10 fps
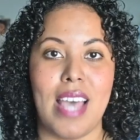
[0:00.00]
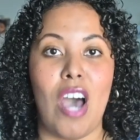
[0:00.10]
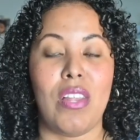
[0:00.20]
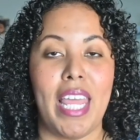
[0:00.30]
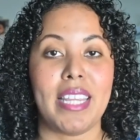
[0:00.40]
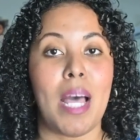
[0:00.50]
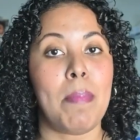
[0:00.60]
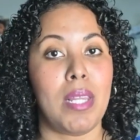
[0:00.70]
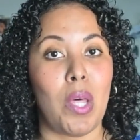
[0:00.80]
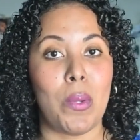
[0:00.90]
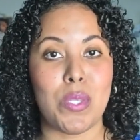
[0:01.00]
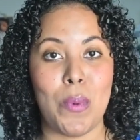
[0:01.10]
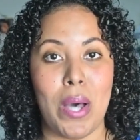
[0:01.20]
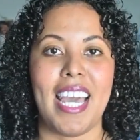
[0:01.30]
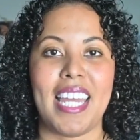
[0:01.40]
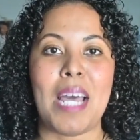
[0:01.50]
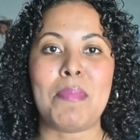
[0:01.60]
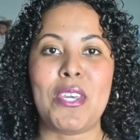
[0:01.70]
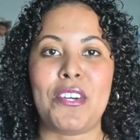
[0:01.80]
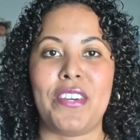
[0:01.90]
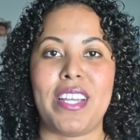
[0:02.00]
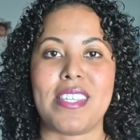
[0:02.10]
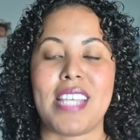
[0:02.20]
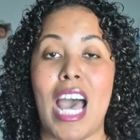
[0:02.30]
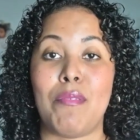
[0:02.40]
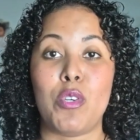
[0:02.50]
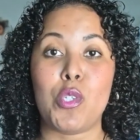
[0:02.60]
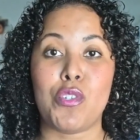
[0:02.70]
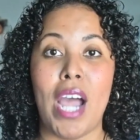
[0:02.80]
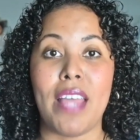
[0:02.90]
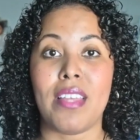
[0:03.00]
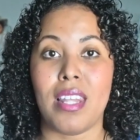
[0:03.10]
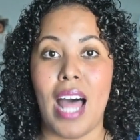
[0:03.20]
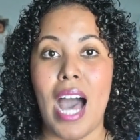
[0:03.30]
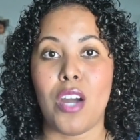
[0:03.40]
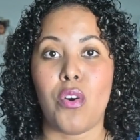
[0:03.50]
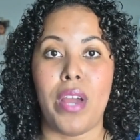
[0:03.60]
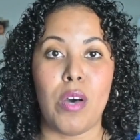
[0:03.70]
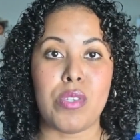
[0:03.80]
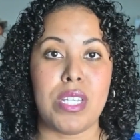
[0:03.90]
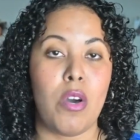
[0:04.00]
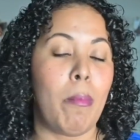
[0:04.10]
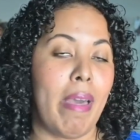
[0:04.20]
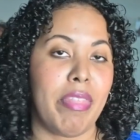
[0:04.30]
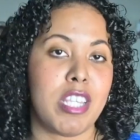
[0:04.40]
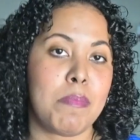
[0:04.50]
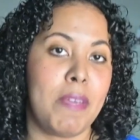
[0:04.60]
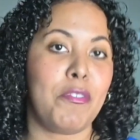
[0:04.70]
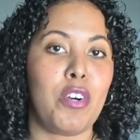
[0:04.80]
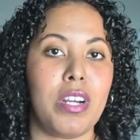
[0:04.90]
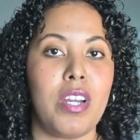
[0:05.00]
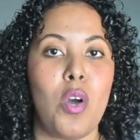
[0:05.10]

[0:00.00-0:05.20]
I'll link that below as well. And I'm curious, have you tried the LOC or LCO methods before?